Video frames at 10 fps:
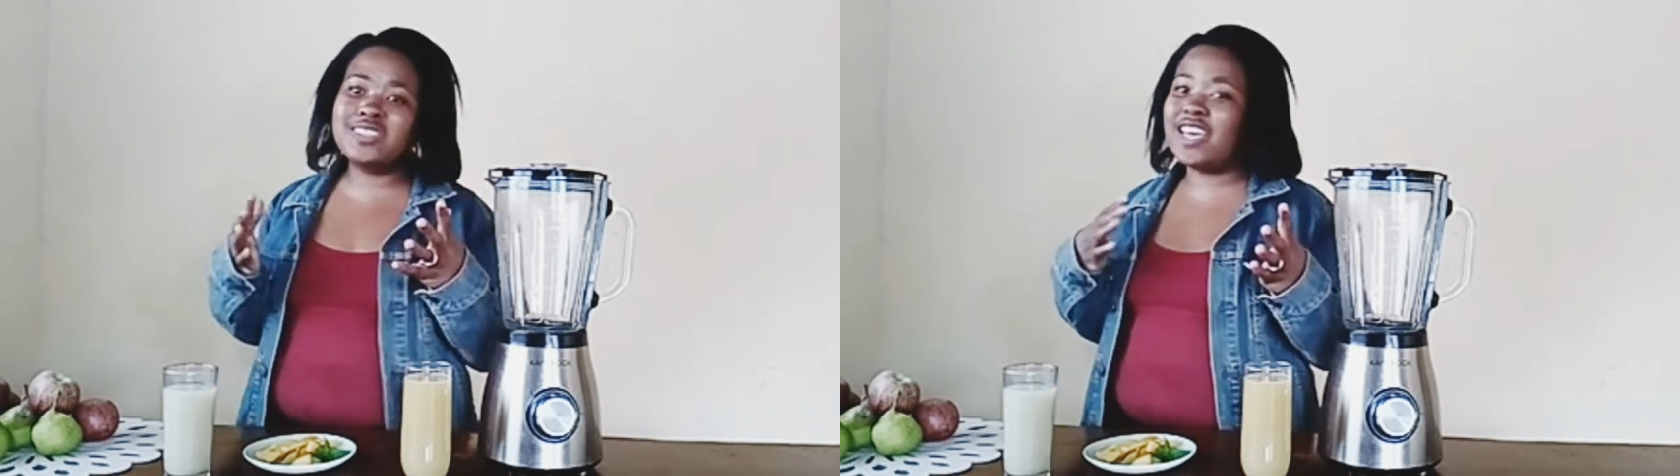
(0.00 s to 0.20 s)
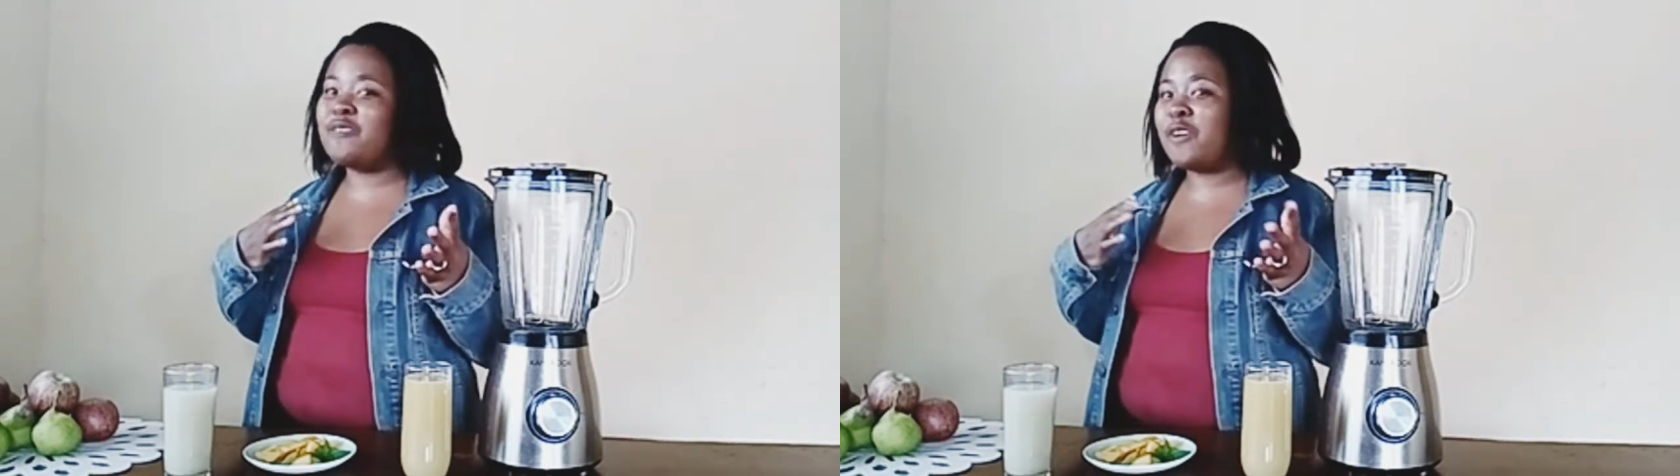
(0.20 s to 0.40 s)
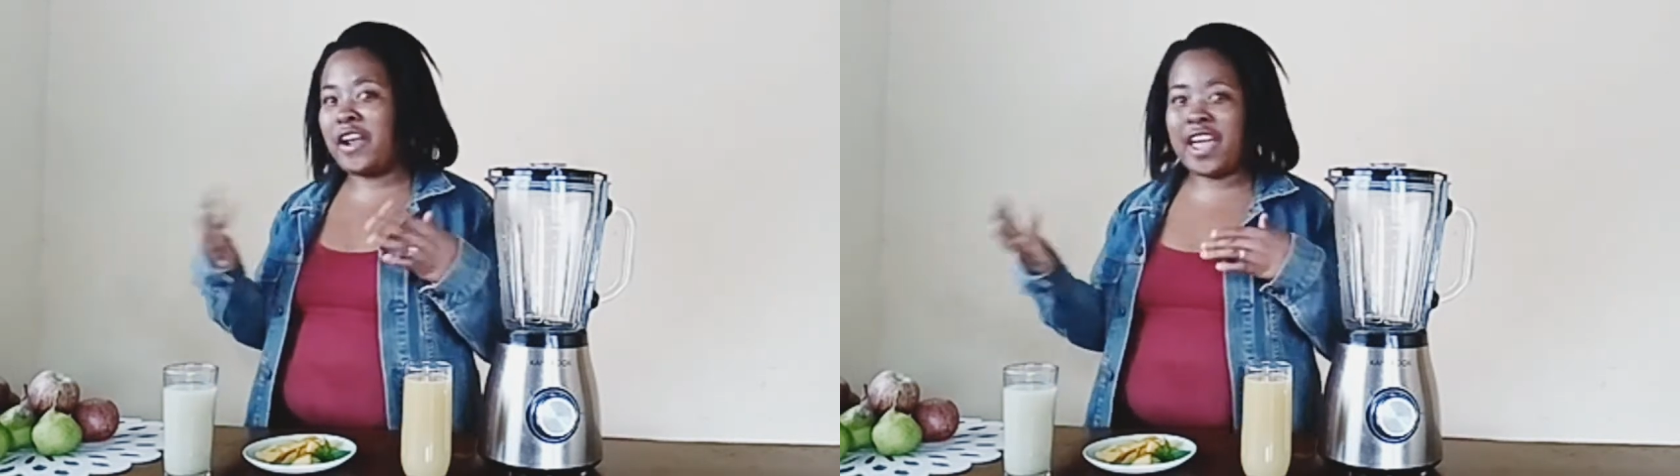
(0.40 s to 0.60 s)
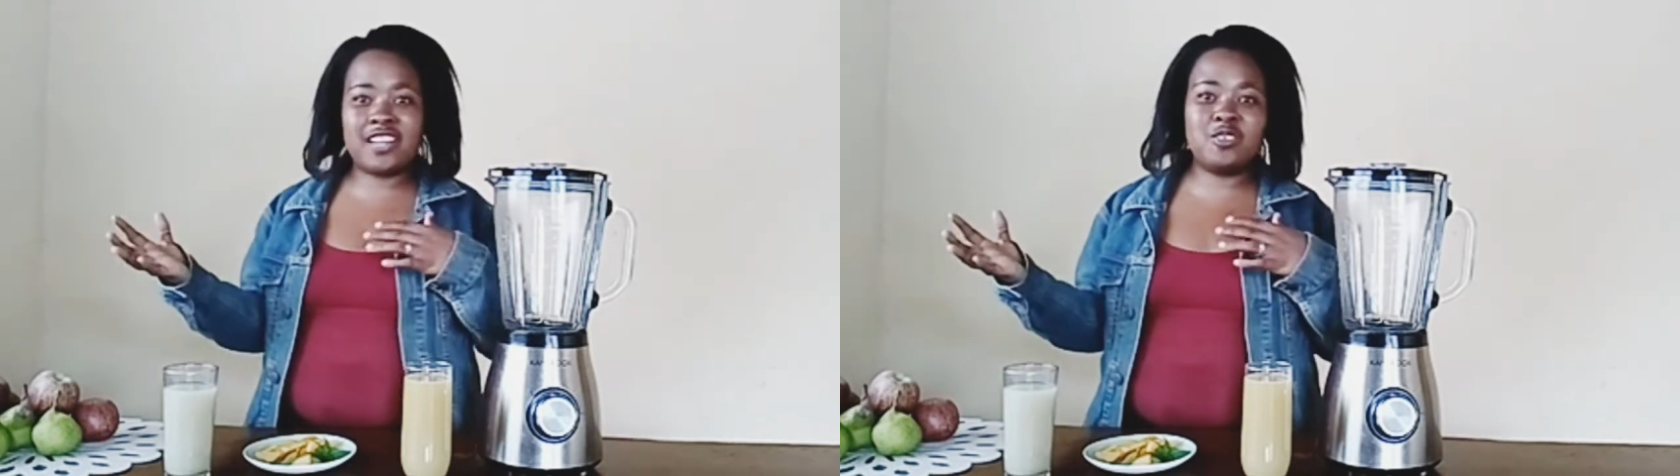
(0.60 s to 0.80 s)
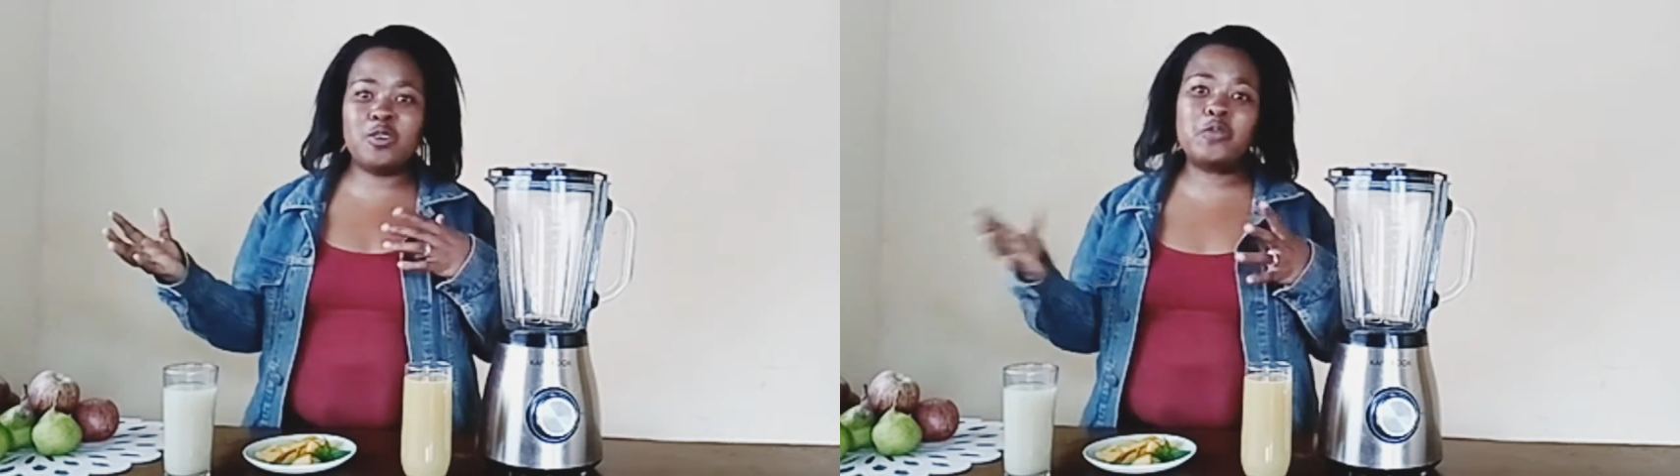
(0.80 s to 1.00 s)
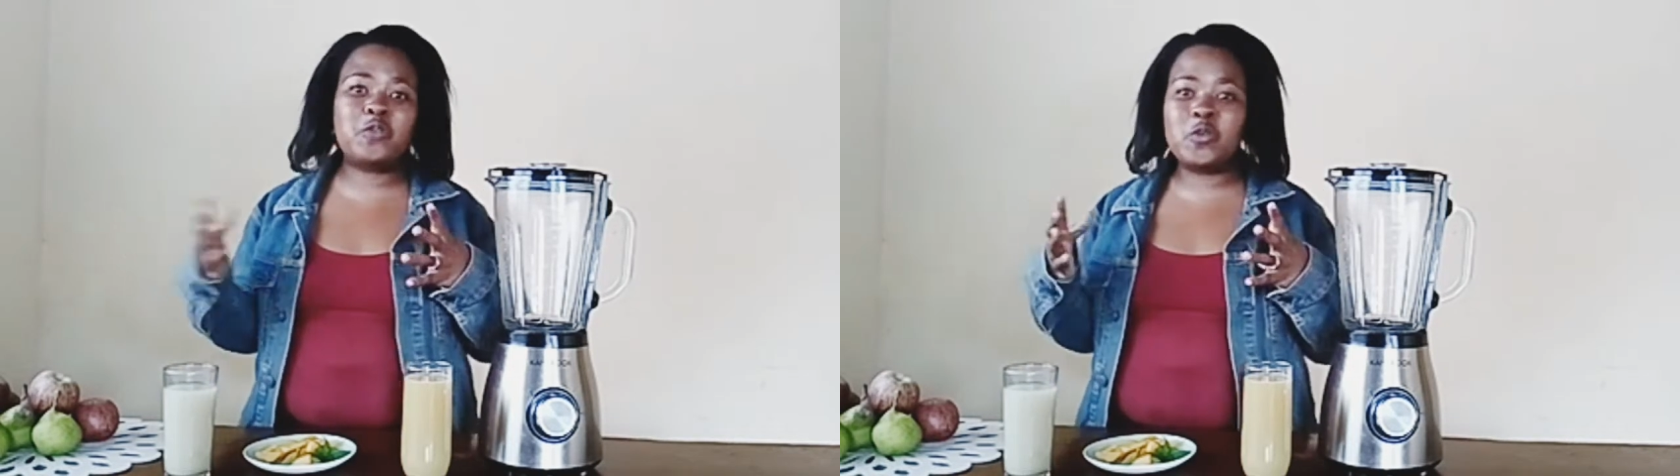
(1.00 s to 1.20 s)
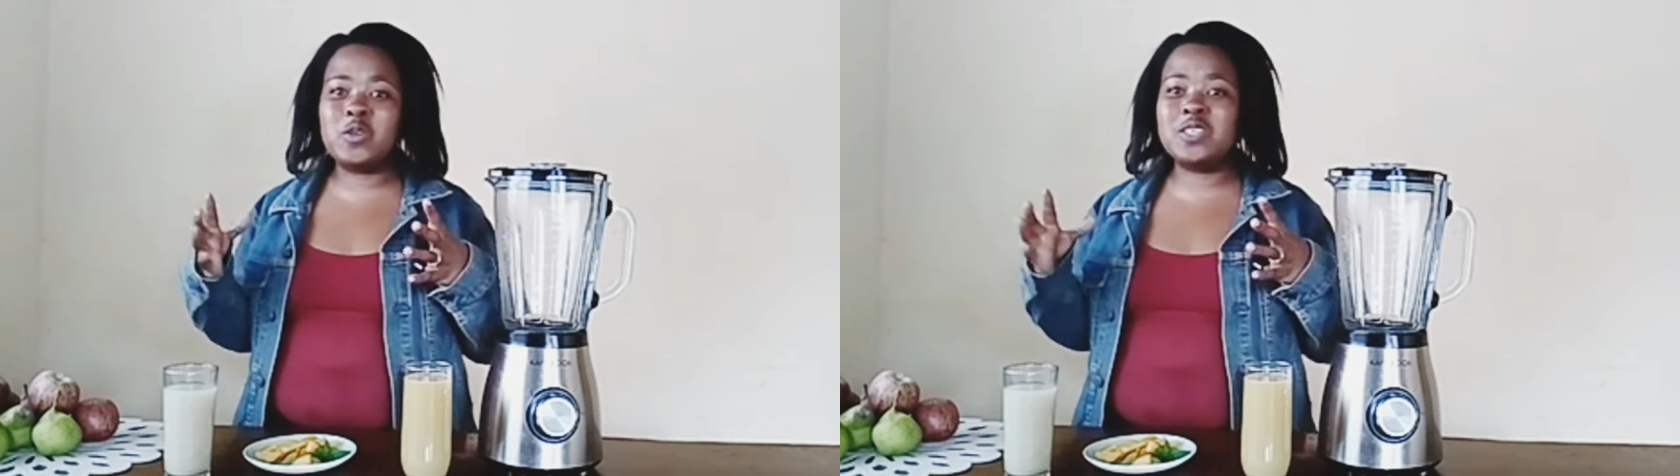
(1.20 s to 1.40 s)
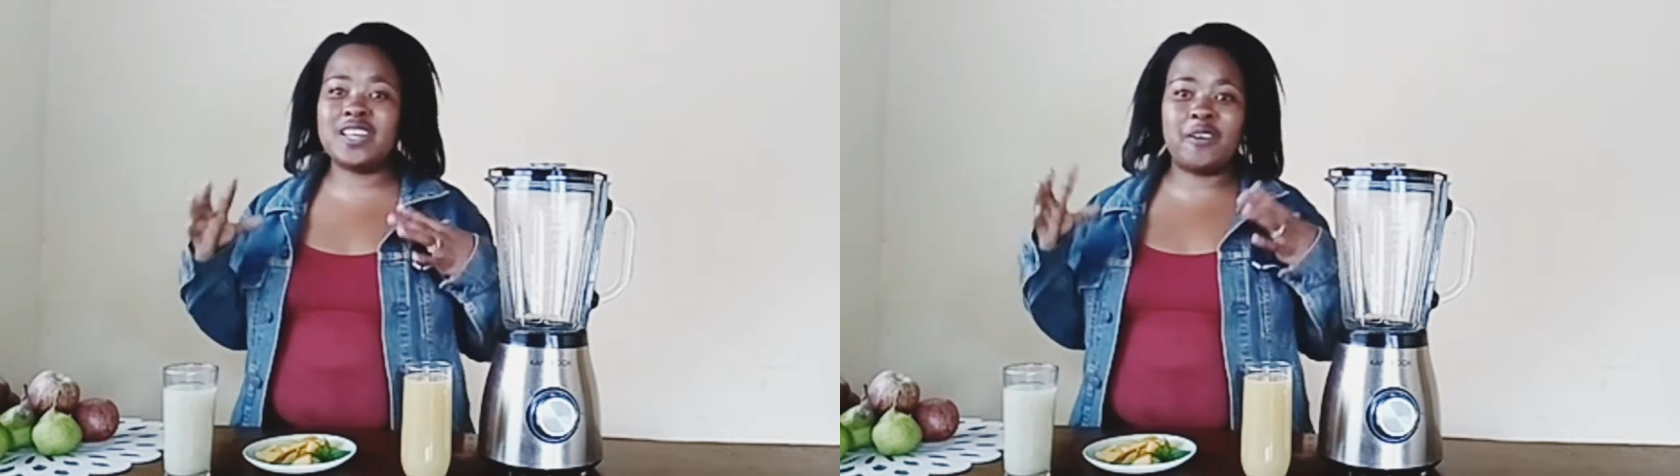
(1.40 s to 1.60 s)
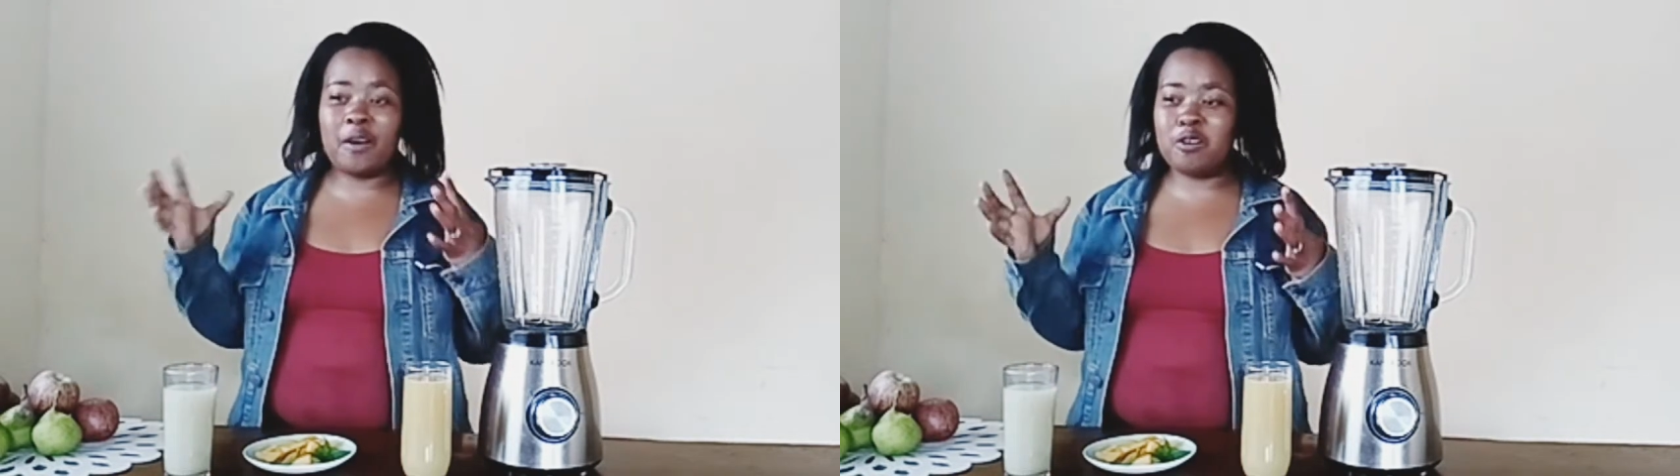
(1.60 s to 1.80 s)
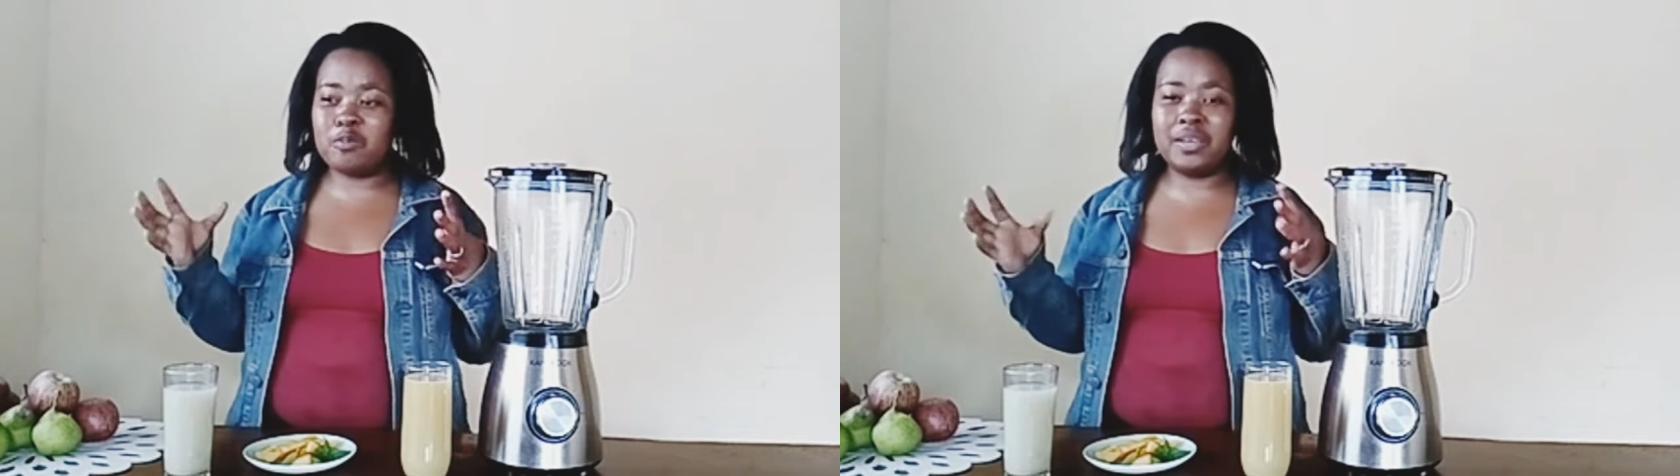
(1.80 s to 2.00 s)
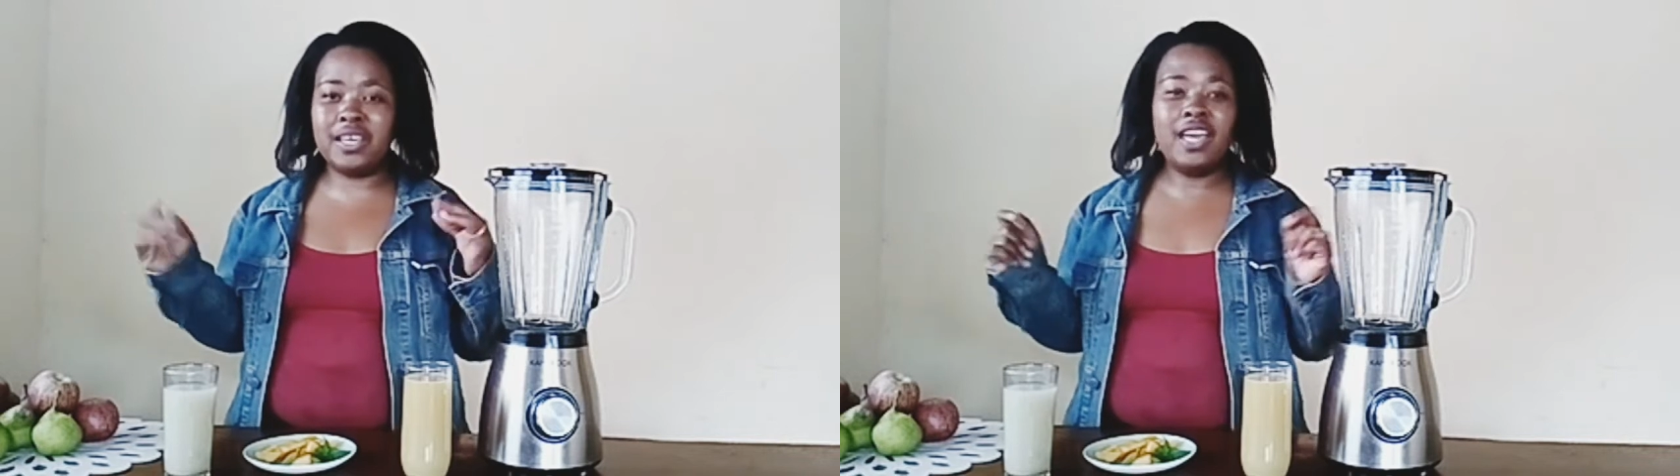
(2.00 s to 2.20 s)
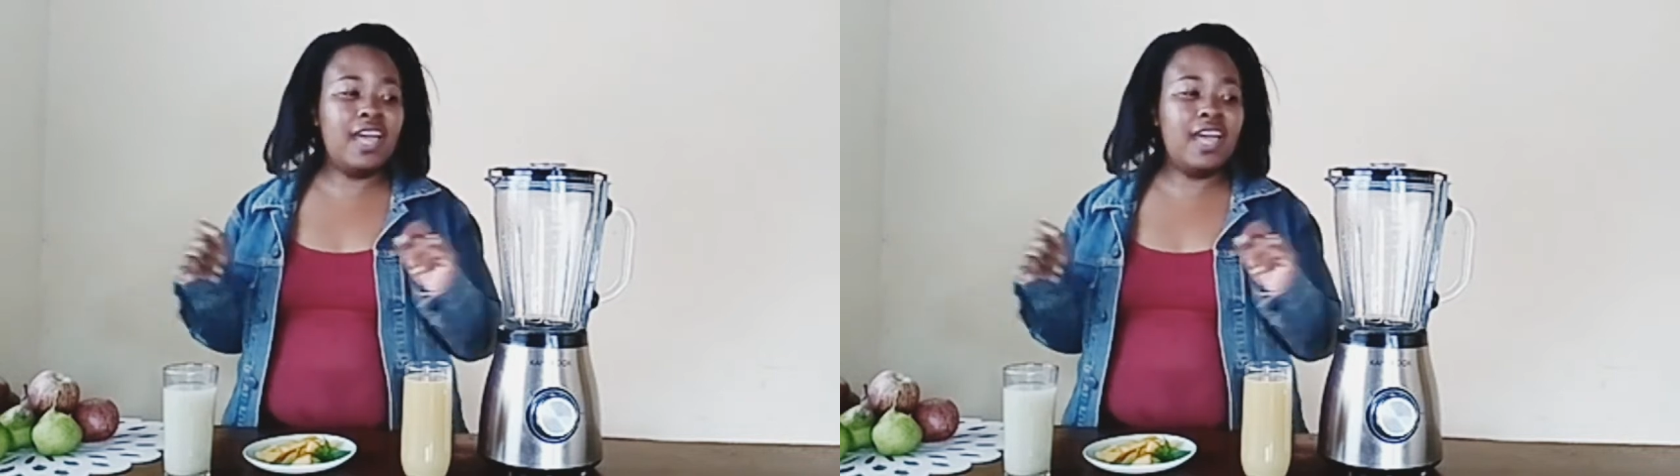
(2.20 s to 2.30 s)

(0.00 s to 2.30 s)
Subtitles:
a variety of fruits around me.